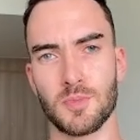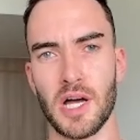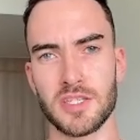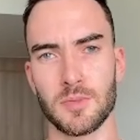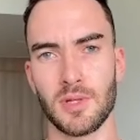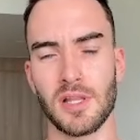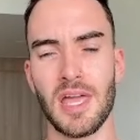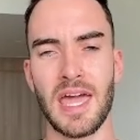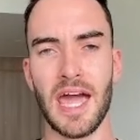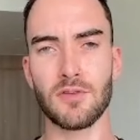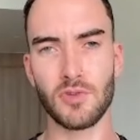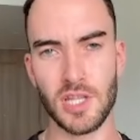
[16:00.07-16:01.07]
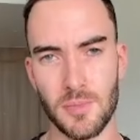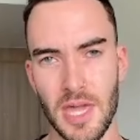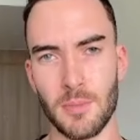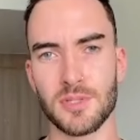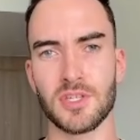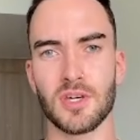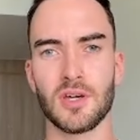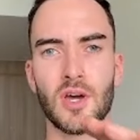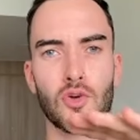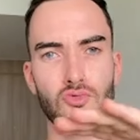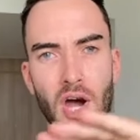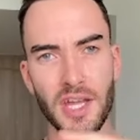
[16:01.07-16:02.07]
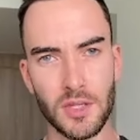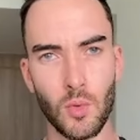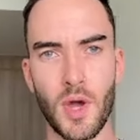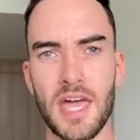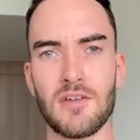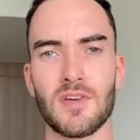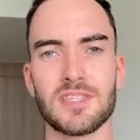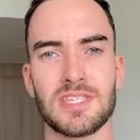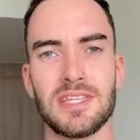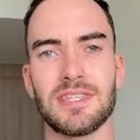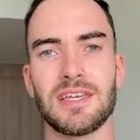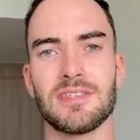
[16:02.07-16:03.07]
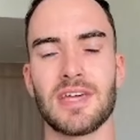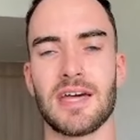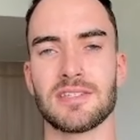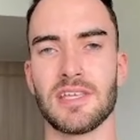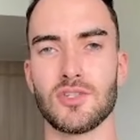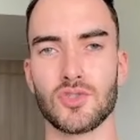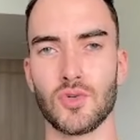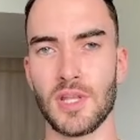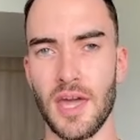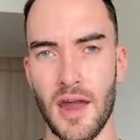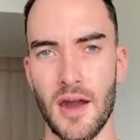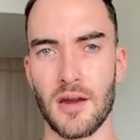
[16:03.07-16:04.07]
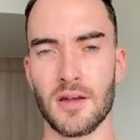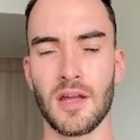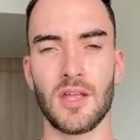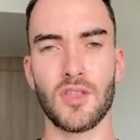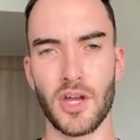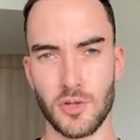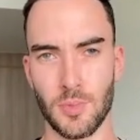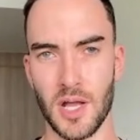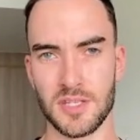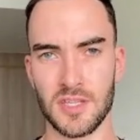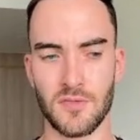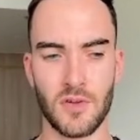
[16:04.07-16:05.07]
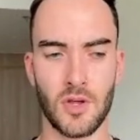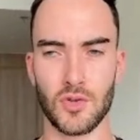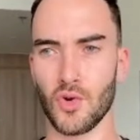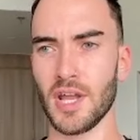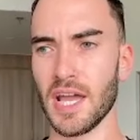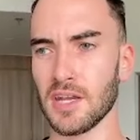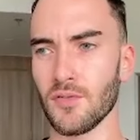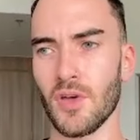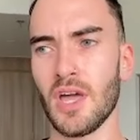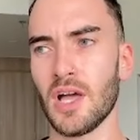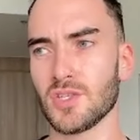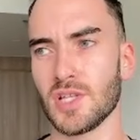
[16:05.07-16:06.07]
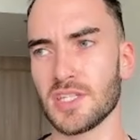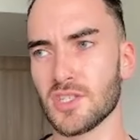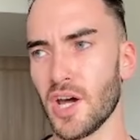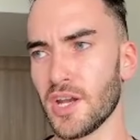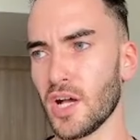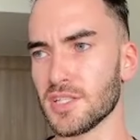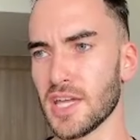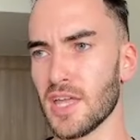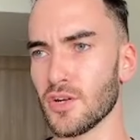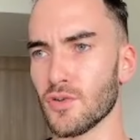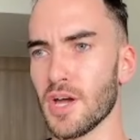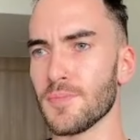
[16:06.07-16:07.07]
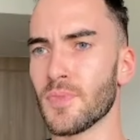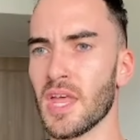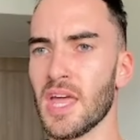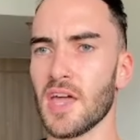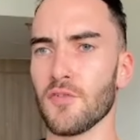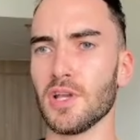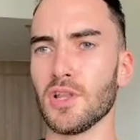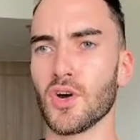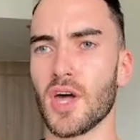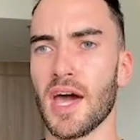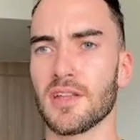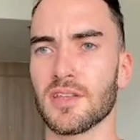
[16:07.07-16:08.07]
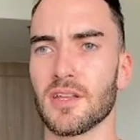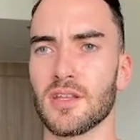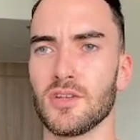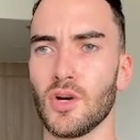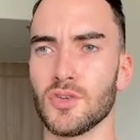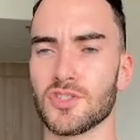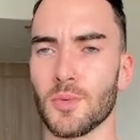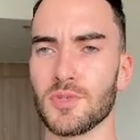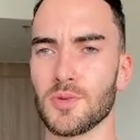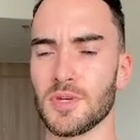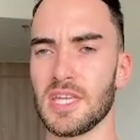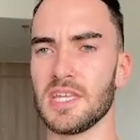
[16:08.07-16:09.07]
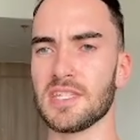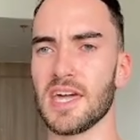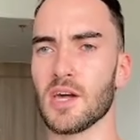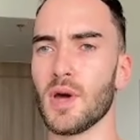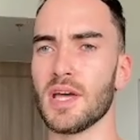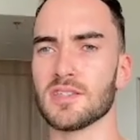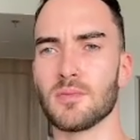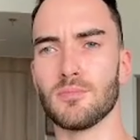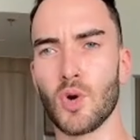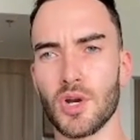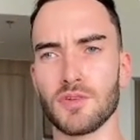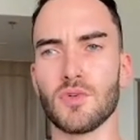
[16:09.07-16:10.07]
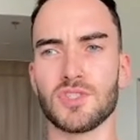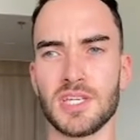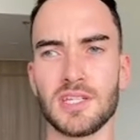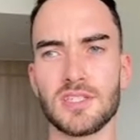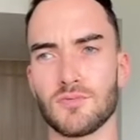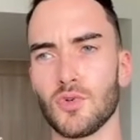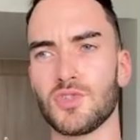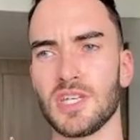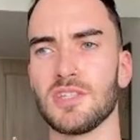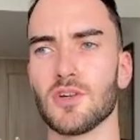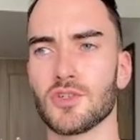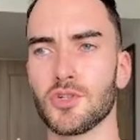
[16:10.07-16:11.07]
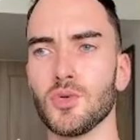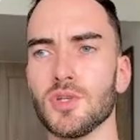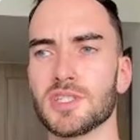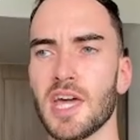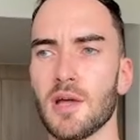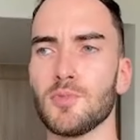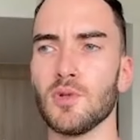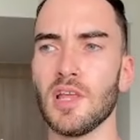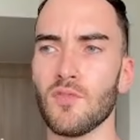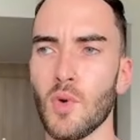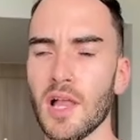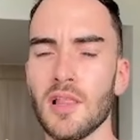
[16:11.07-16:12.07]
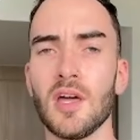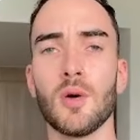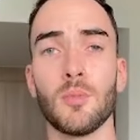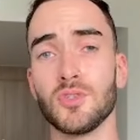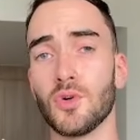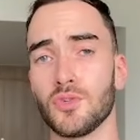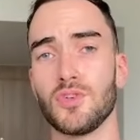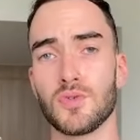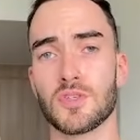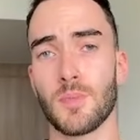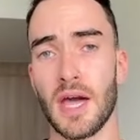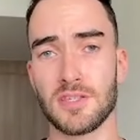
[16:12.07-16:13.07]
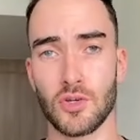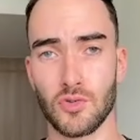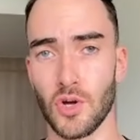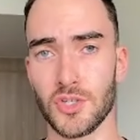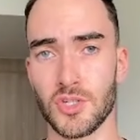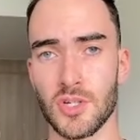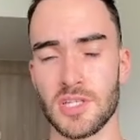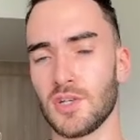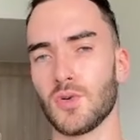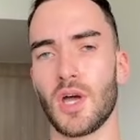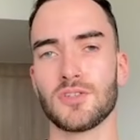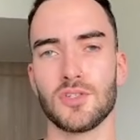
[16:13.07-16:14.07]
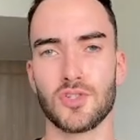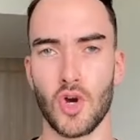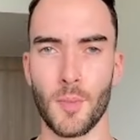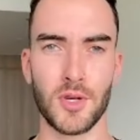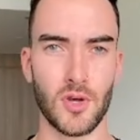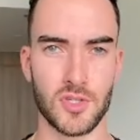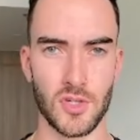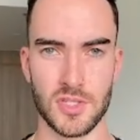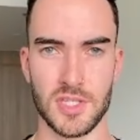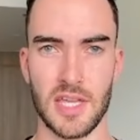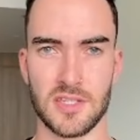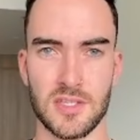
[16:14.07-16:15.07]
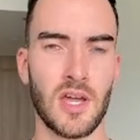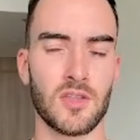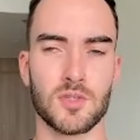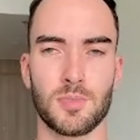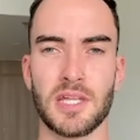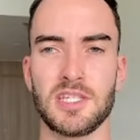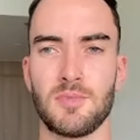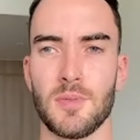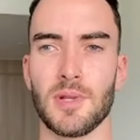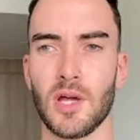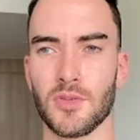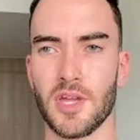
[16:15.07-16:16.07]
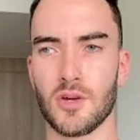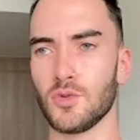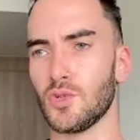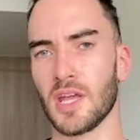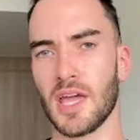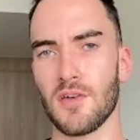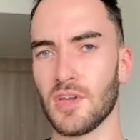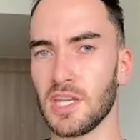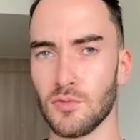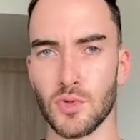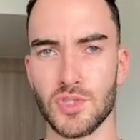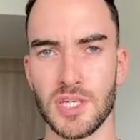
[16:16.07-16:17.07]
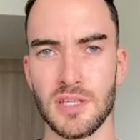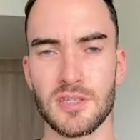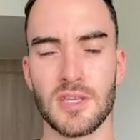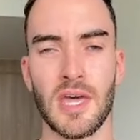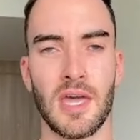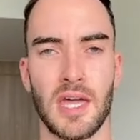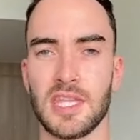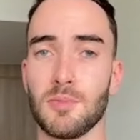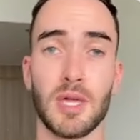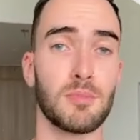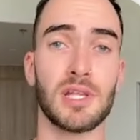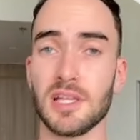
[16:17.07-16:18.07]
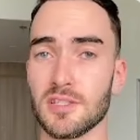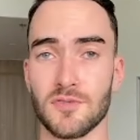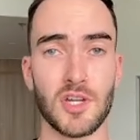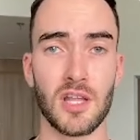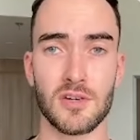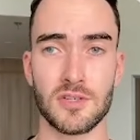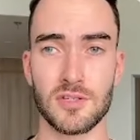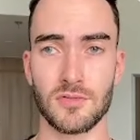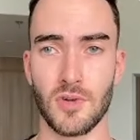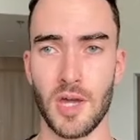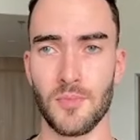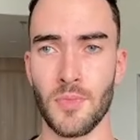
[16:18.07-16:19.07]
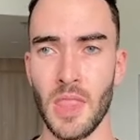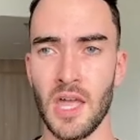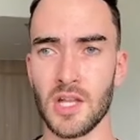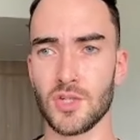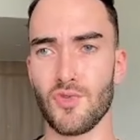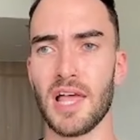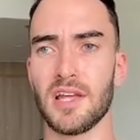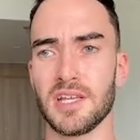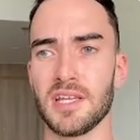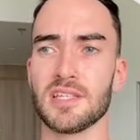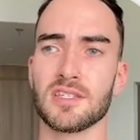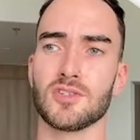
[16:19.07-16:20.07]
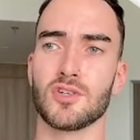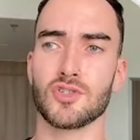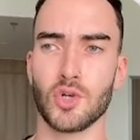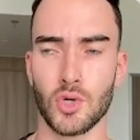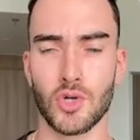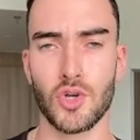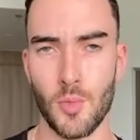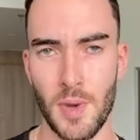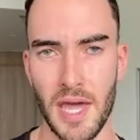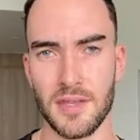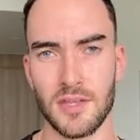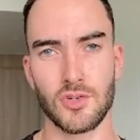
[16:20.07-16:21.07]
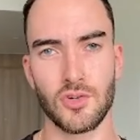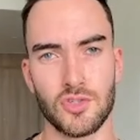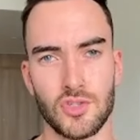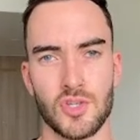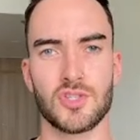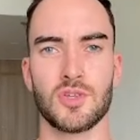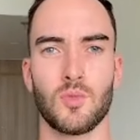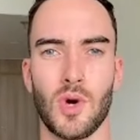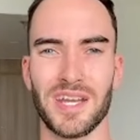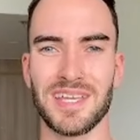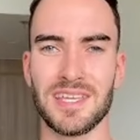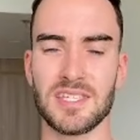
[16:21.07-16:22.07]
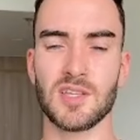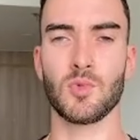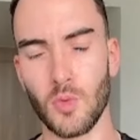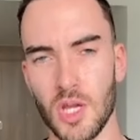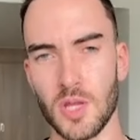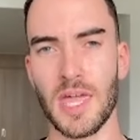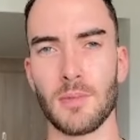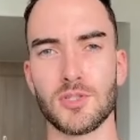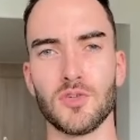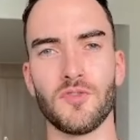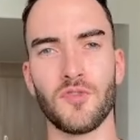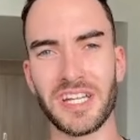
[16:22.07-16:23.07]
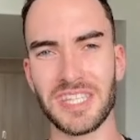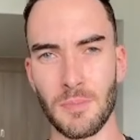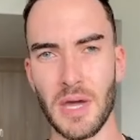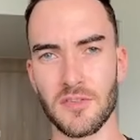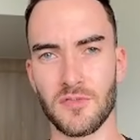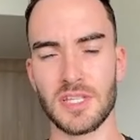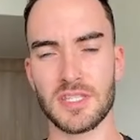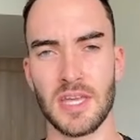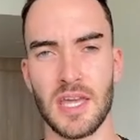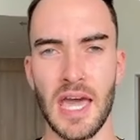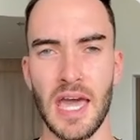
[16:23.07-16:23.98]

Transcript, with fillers: as possible and really be able to ride the wave and see things as they truly are neither positive nor negative. So let's tie it all together, right? If we look at, you know, some some key takeaways, morning routines and routines are tools to help you live well, but don't use them as a crutch. They do not determine your success. There's plenty of people out there who do not have any routines and they make millions of dollars, right? The reality is that there's no good or bad. They're just what is. And we want to be able to find the benefits